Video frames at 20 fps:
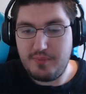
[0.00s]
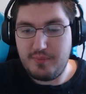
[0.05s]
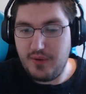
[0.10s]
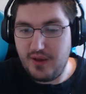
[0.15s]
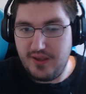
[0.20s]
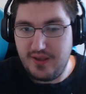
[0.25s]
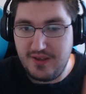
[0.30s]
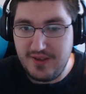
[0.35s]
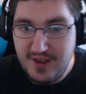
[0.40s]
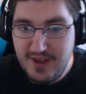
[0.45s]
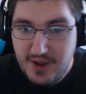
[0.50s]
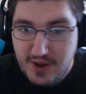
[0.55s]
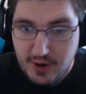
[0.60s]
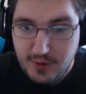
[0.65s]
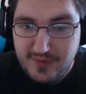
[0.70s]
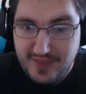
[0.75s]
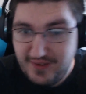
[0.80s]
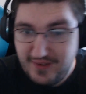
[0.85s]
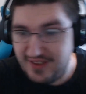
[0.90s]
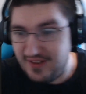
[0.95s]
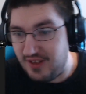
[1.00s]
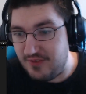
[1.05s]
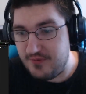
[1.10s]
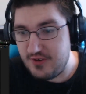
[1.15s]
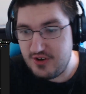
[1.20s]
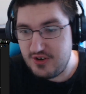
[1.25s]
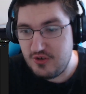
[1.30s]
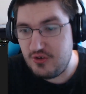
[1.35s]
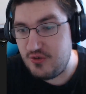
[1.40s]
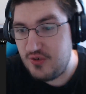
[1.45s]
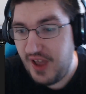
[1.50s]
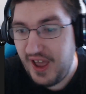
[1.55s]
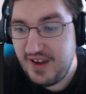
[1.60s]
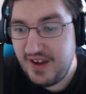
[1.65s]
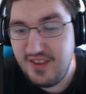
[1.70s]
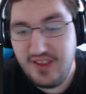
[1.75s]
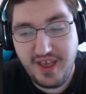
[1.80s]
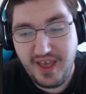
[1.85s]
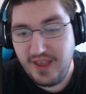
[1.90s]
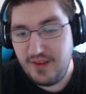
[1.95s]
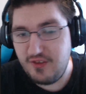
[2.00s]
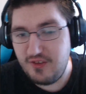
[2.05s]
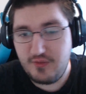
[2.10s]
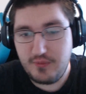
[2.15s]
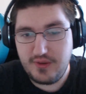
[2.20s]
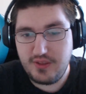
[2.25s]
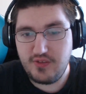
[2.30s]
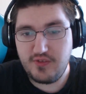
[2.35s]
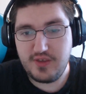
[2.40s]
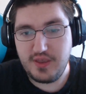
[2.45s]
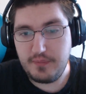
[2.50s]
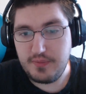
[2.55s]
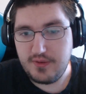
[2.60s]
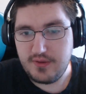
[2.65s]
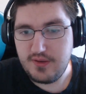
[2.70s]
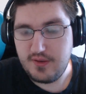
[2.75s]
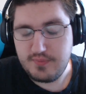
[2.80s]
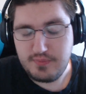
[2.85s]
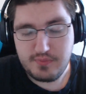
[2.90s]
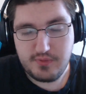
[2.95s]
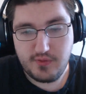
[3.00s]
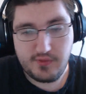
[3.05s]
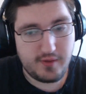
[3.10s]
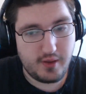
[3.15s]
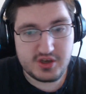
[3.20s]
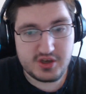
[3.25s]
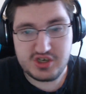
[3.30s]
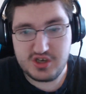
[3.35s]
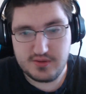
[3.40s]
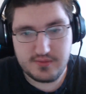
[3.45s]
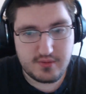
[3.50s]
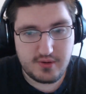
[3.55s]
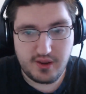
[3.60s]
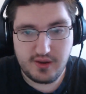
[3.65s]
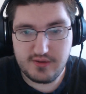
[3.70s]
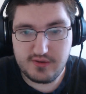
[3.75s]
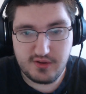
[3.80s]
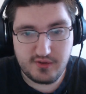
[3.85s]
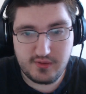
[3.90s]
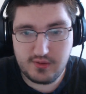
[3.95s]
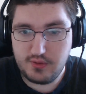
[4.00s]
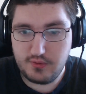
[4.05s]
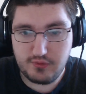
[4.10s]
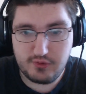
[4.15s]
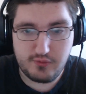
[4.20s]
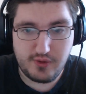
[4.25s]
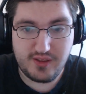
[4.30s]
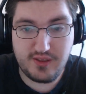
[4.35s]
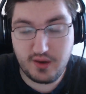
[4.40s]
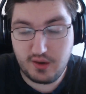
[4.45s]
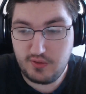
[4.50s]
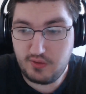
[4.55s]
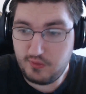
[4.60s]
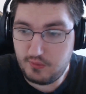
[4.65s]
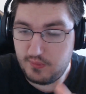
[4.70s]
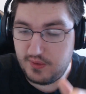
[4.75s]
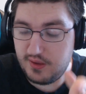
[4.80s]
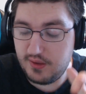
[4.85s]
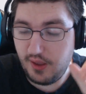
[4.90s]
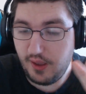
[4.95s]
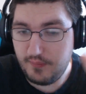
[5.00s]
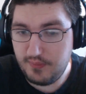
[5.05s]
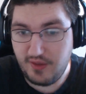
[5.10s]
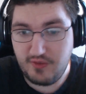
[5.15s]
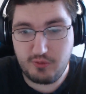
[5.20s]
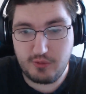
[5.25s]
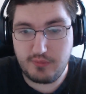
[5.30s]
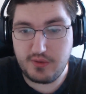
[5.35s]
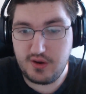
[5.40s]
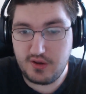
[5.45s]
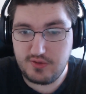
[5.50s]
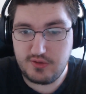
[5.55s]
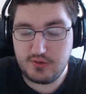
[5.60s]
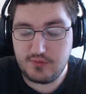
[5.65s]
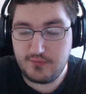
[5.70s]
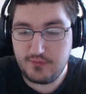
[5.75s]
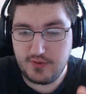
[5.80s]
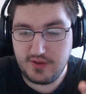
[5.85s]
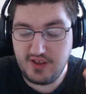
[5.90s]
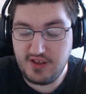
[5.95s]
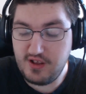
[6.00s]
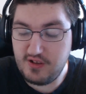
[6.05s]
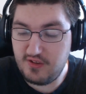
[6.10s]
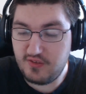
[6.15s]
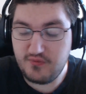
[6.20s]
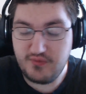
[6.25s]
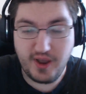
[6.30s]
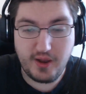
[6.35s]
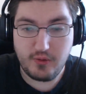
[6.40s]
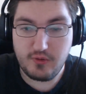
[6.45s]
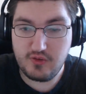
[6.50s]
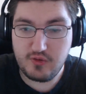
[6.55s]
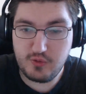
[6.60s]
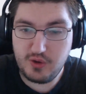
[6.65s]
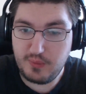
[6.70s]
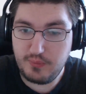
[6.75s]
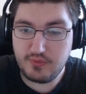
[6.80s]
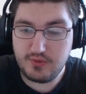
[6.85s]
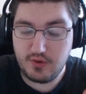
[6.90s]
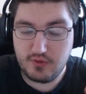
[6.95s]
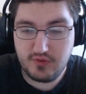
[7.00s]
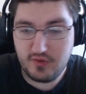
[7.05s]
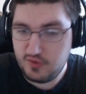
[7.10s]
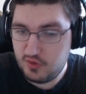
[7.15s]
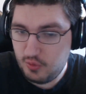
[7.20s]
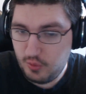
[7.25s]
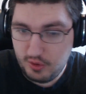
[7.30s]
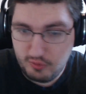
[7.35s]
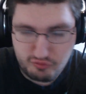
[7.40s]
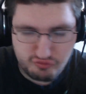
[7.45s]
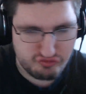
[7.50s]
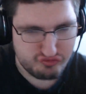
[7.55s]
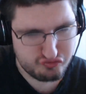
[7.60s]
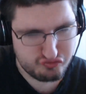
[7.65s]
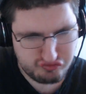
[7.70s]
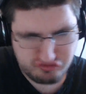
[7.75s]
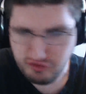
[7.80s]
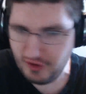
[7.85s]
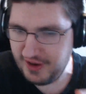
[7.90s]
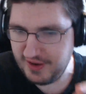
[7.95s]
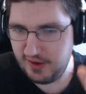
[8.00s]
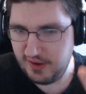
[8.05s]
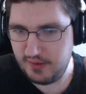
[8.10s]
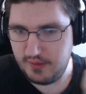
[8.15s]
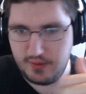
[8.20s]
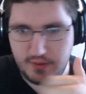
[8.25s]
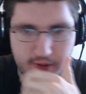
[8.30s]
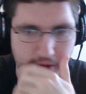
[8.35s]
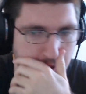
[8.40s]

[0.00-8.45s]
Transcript: But without any further ado, I, I just want to skip the discussion and just go straight into it. And that's what I'm going to do for these final two episodes, just going right in.